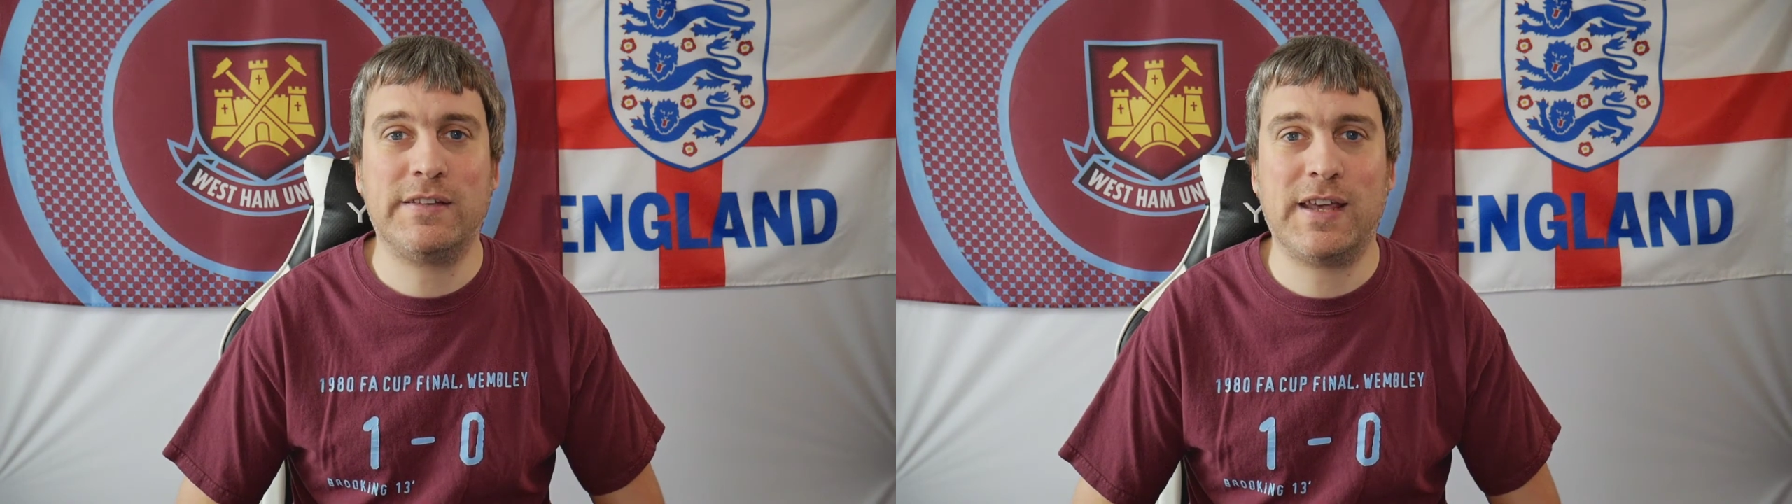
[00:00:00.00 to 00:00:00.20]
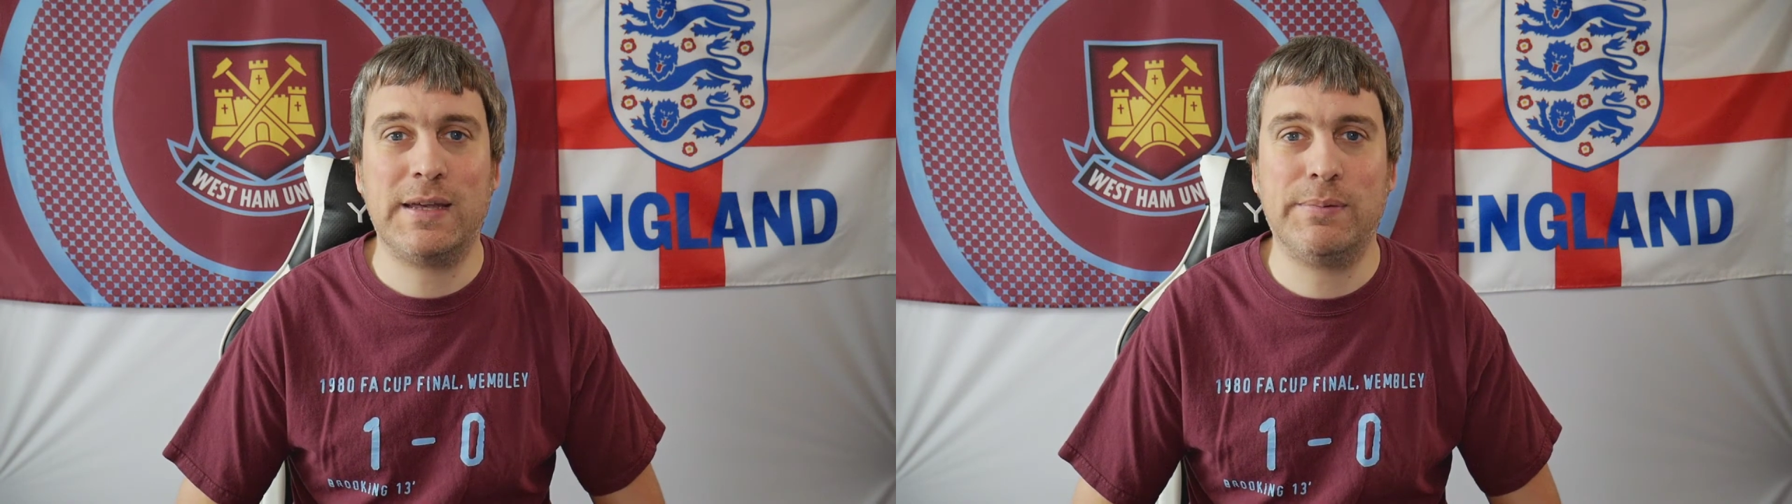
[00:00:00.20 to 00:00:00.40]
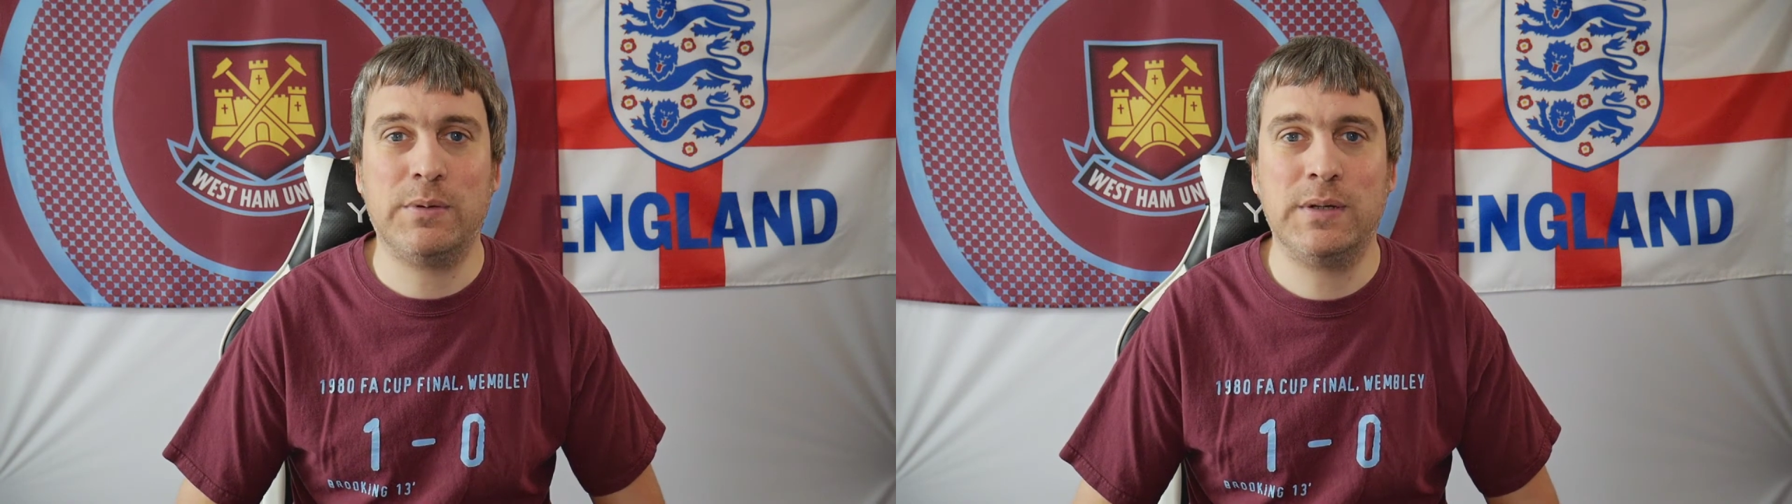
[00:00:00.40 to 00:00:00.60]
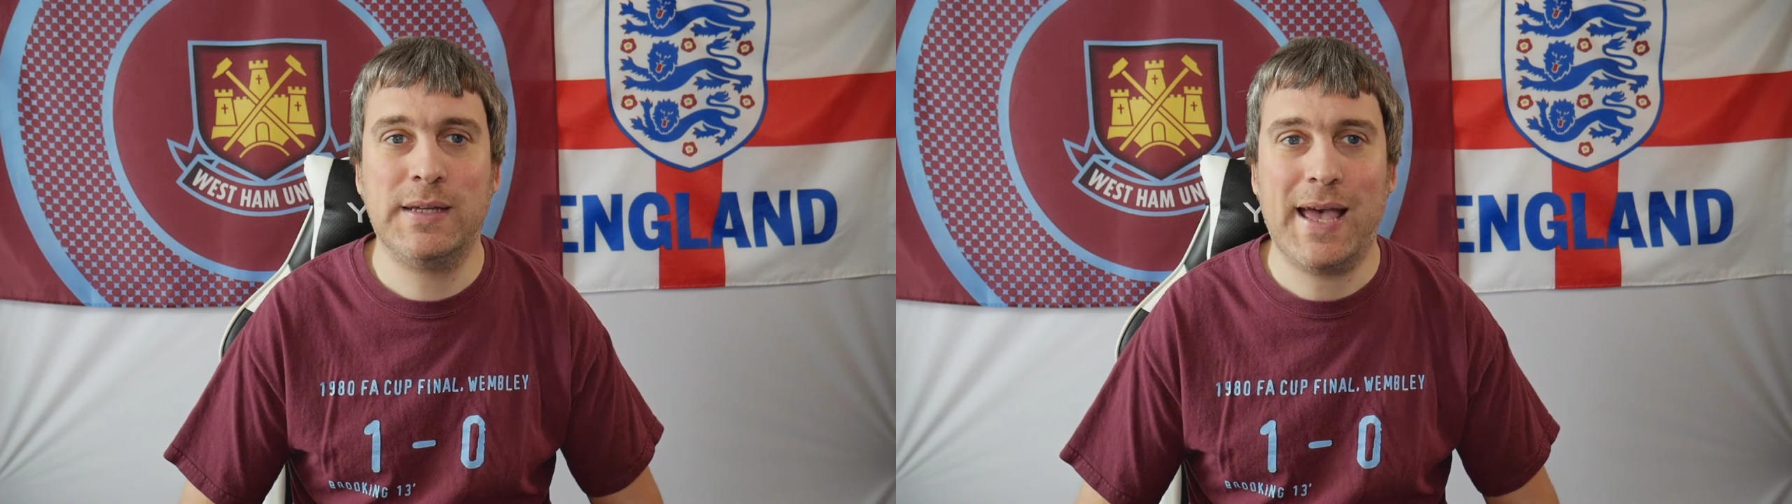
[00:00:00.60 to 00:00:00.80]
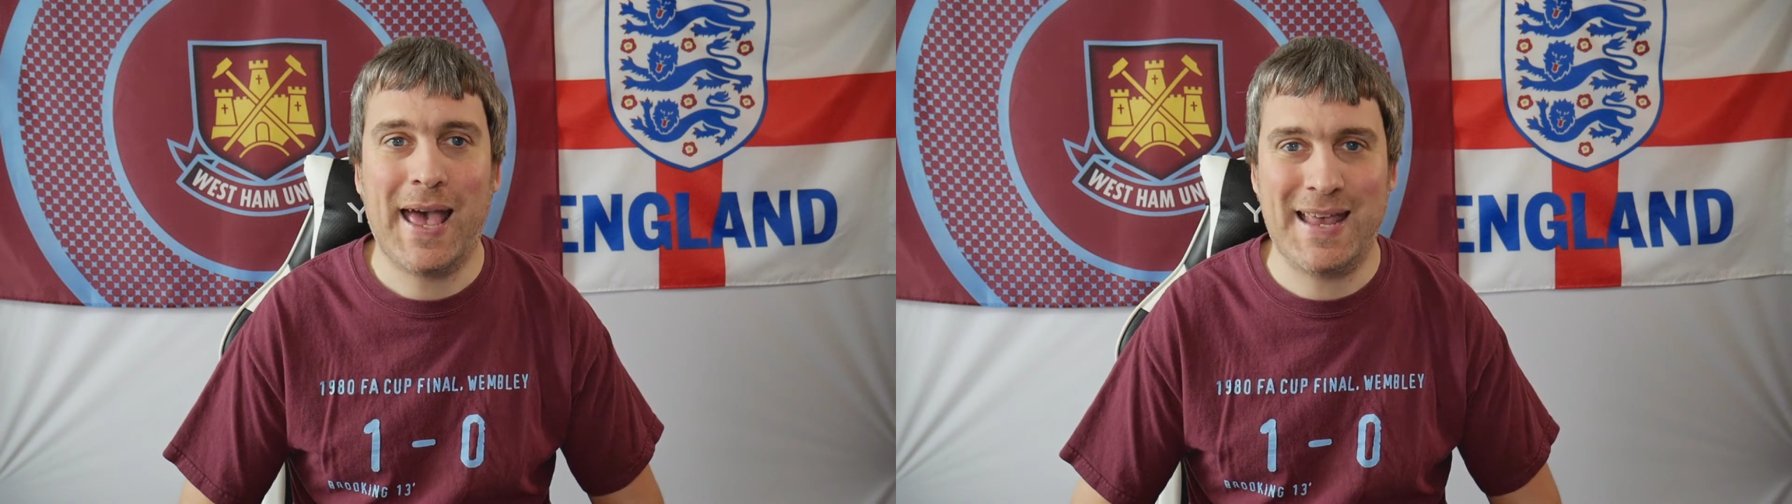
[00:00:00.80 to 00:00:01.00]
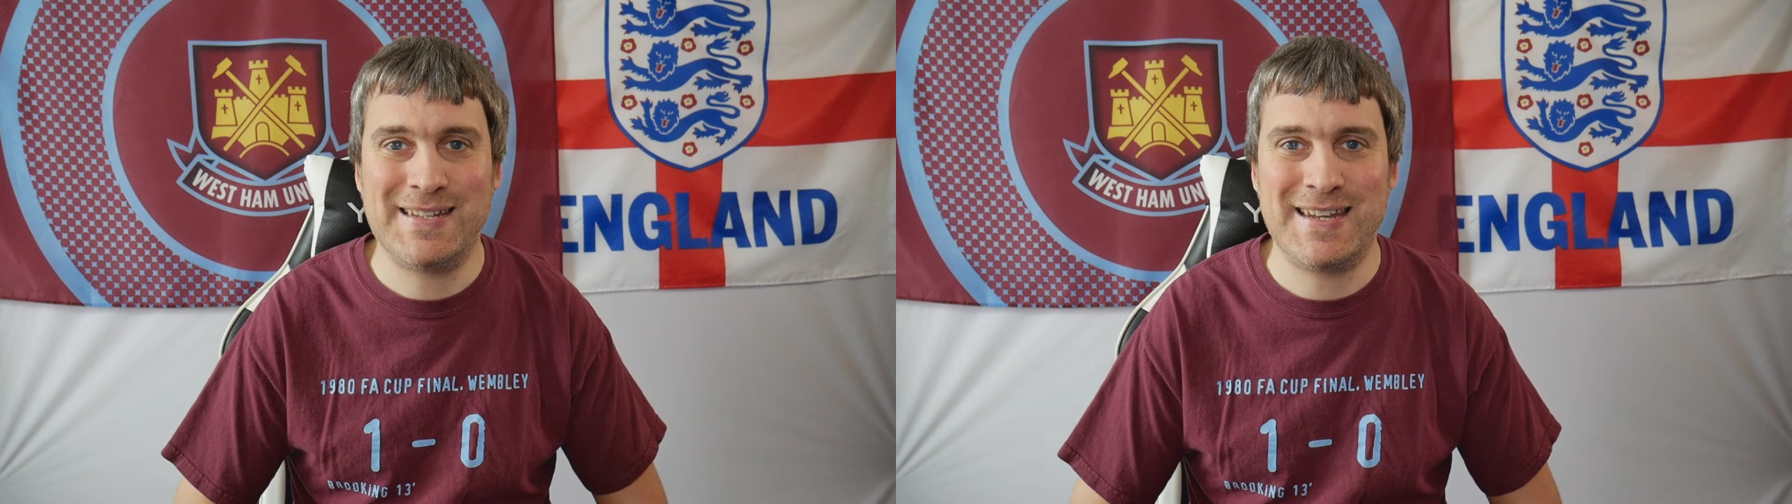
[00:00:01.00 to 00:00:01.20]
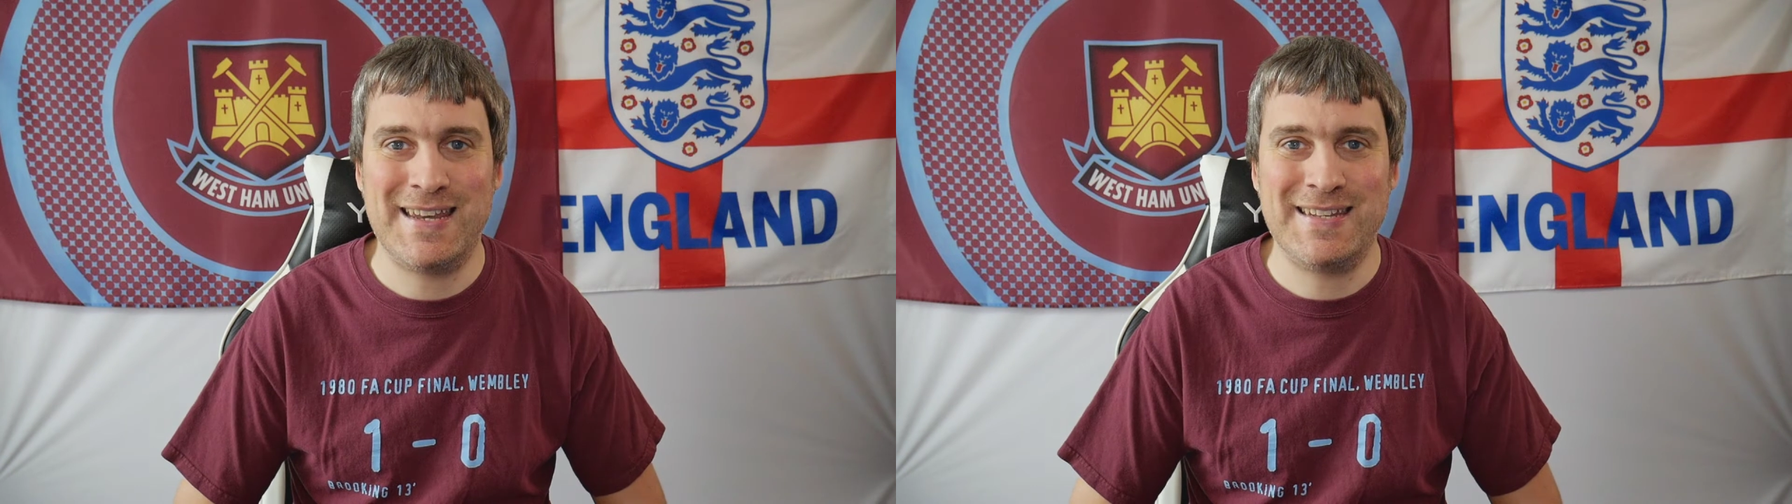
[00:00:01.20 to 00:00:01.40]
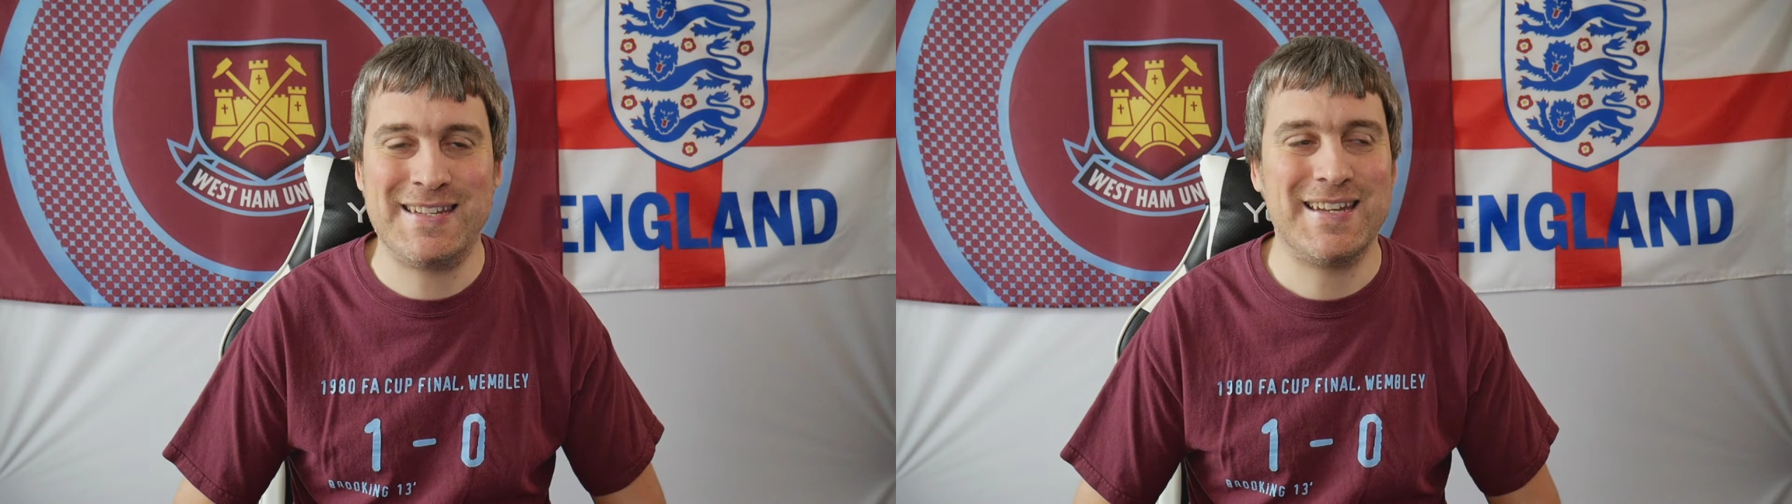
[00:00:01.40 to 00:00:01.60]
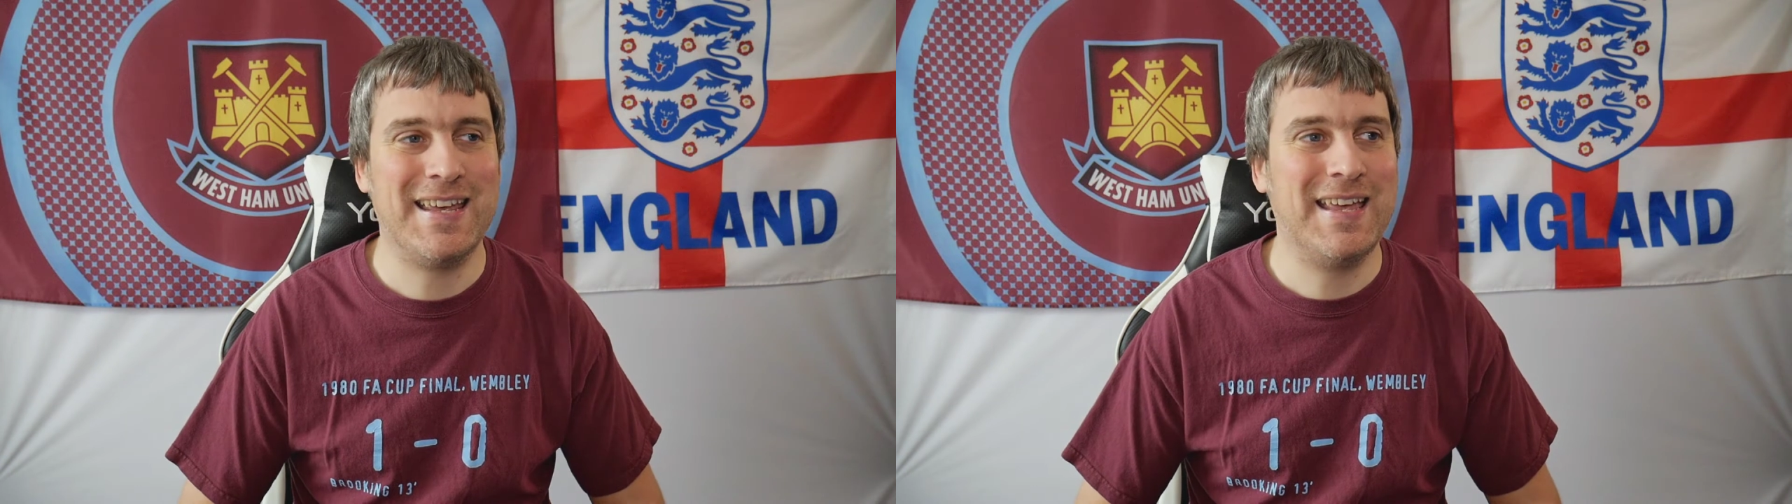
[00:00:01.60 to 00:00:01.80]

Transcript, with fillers: table as is?